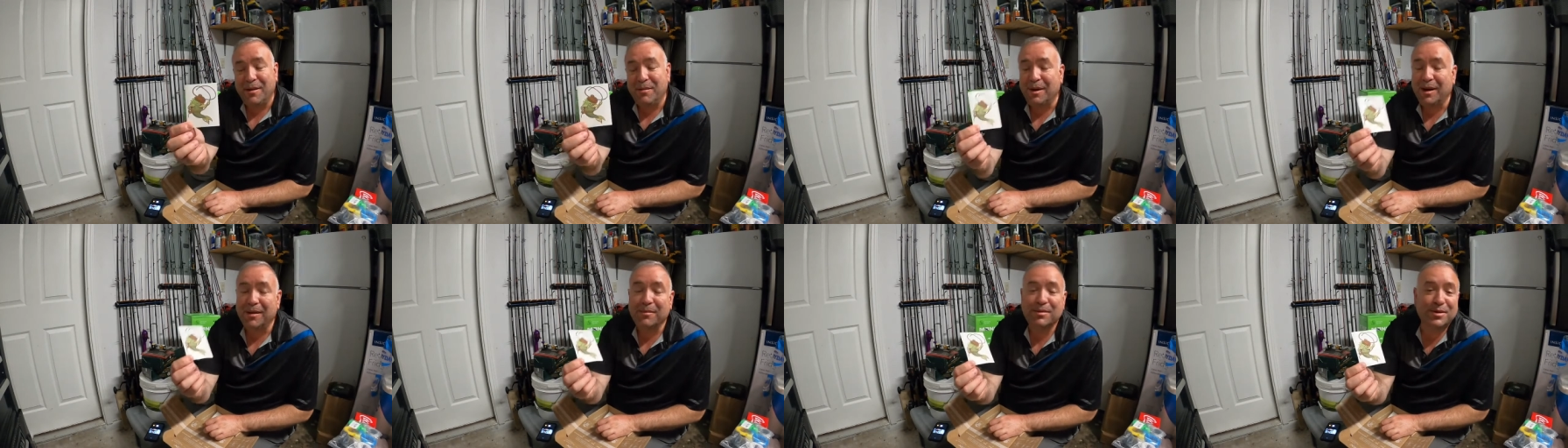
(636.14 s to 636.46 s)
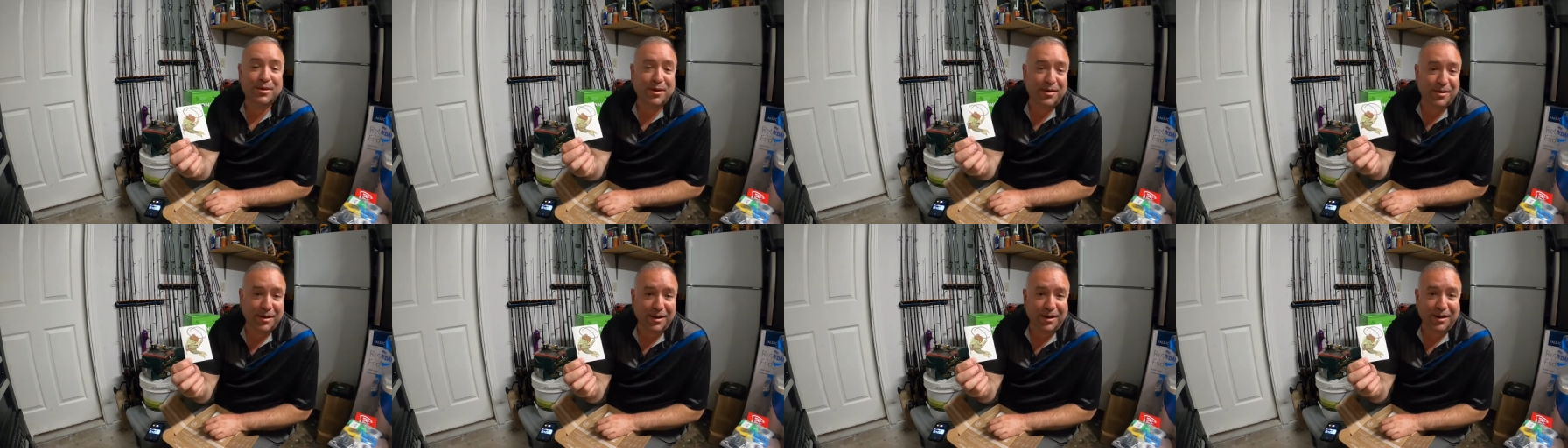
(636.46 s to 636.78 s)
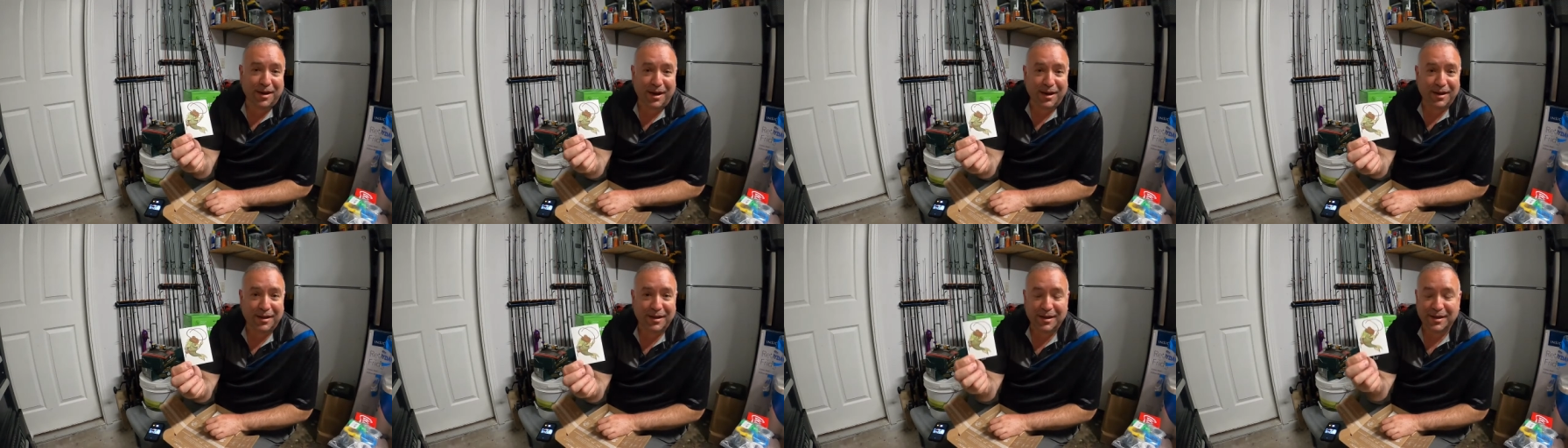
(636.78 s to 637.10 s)
I'm starting to
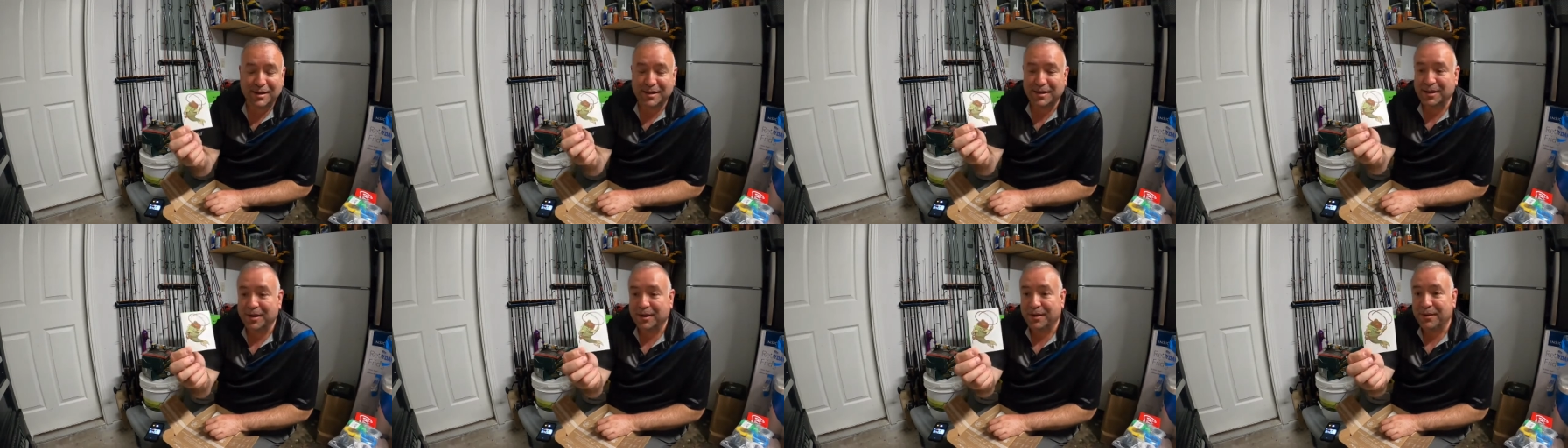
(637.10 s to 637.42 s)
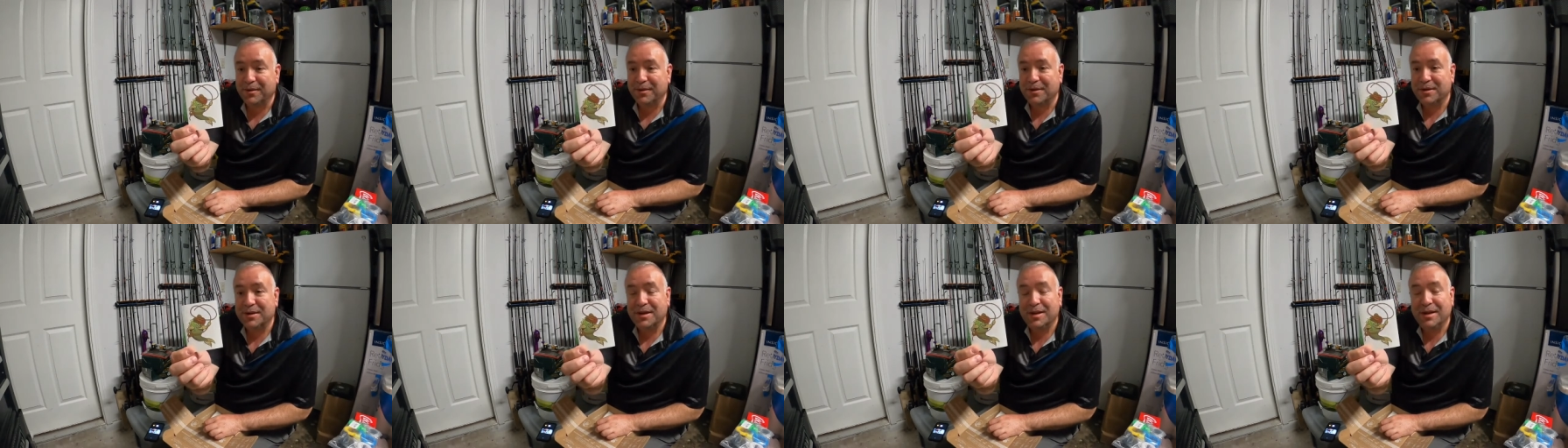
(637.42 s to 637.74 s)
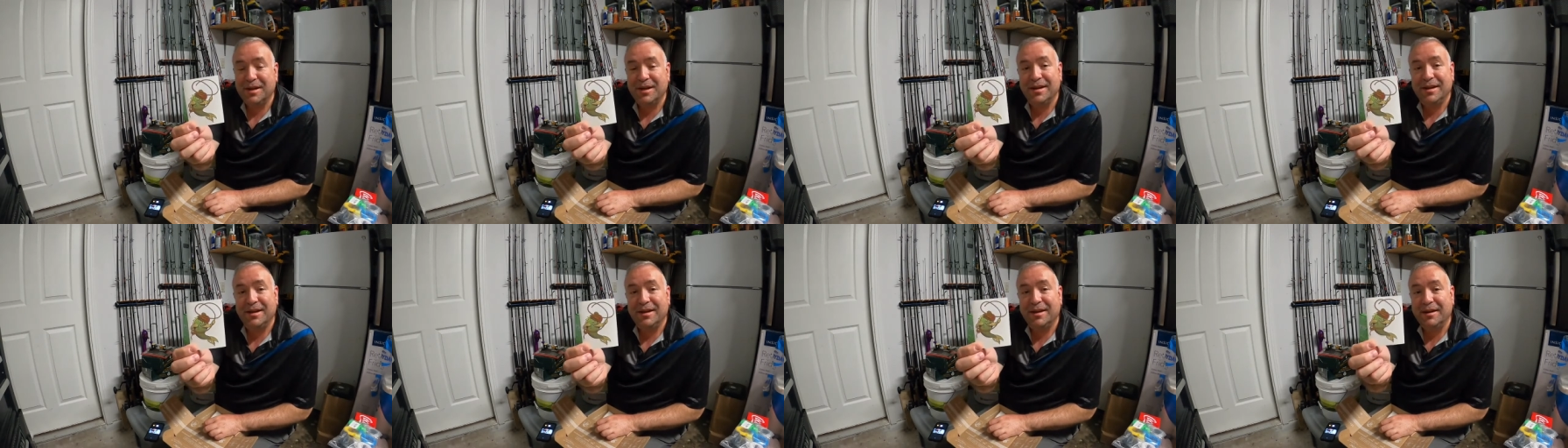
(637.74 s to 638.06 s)
like these stickers.
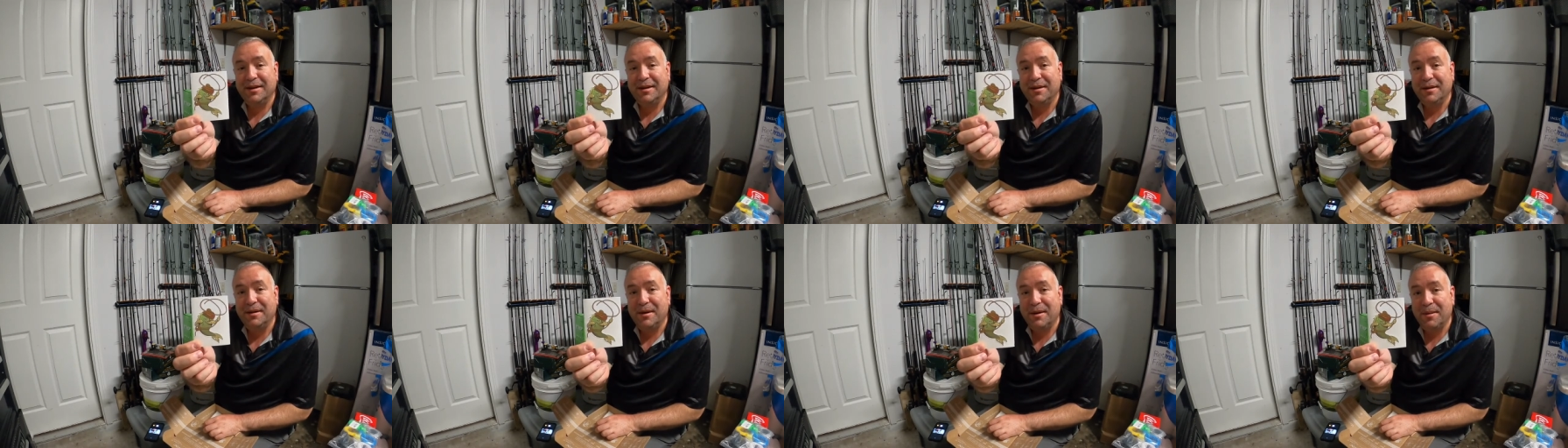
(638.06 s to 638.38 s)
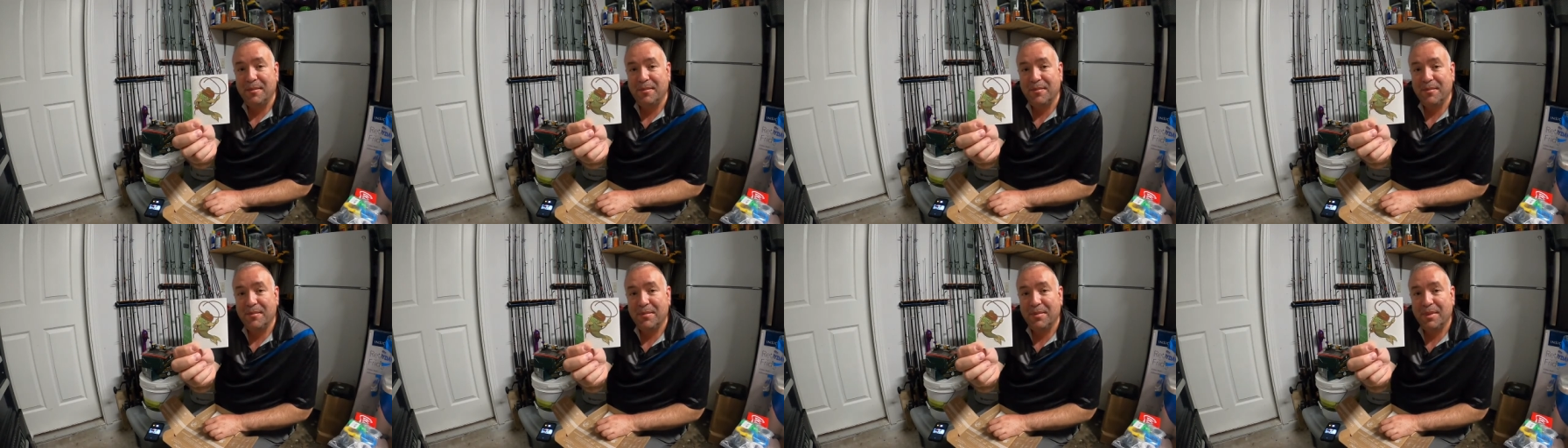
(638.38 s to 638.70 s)
Um,